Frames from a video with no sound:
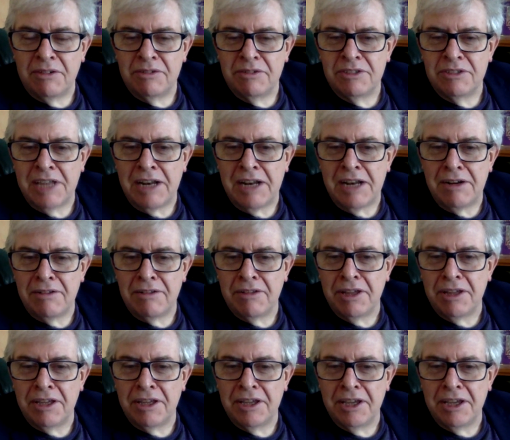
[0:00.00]
Zen
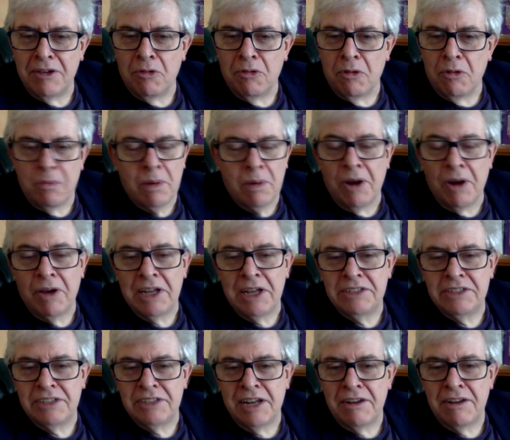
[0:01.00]
thinking or
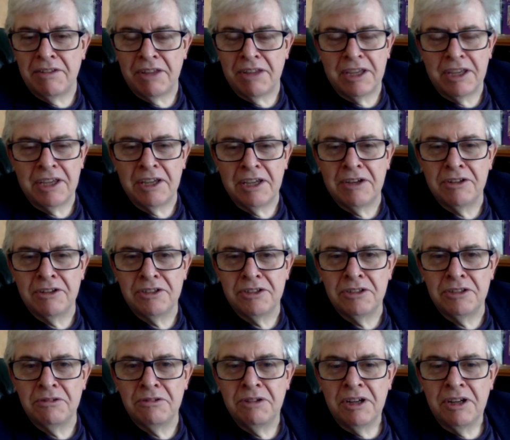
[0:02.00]
applied Zen thinking. Could
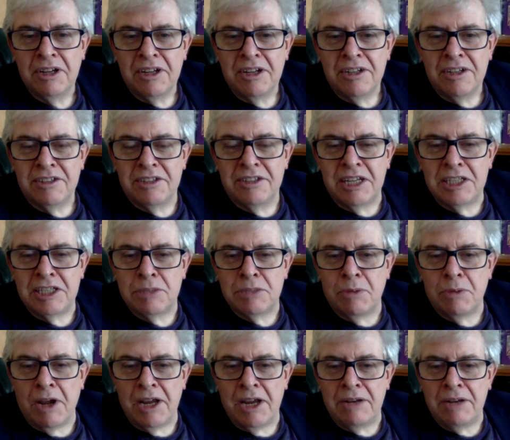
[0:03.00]
you
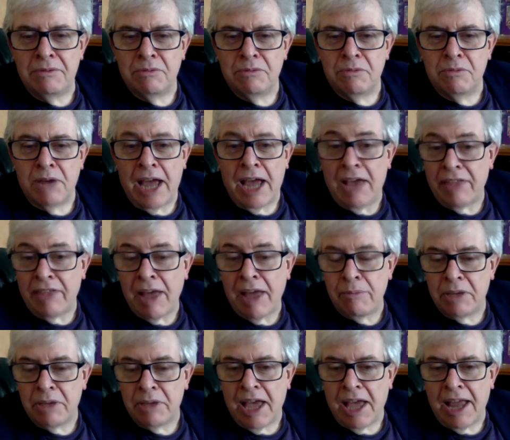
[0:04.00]
explain how
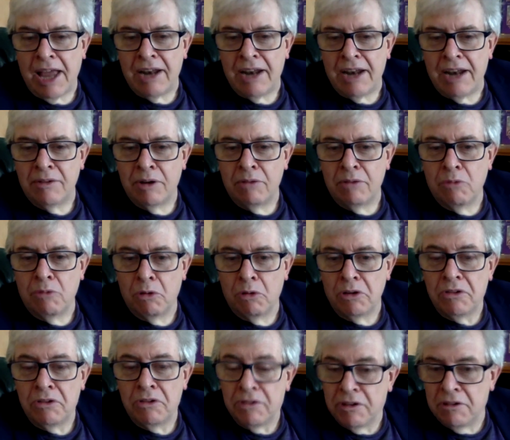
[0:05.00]
that began and what
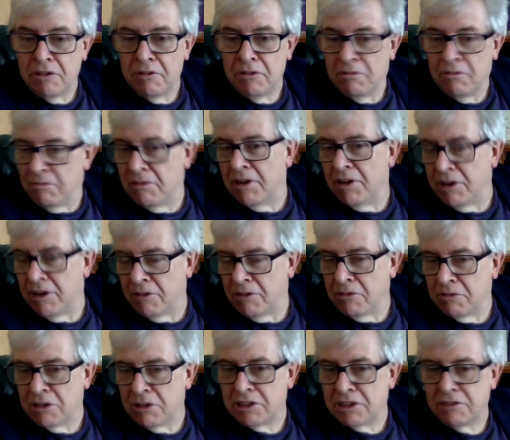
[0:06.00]
you do and all
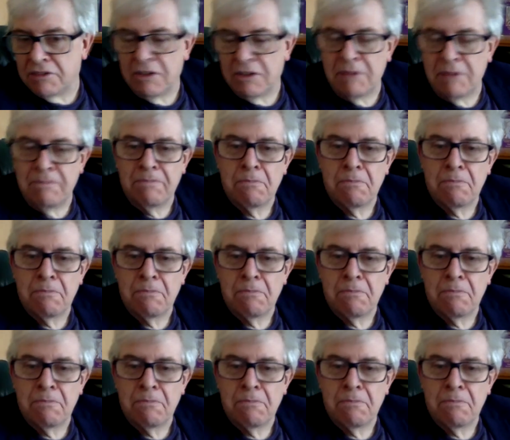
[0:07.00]
the rest of it?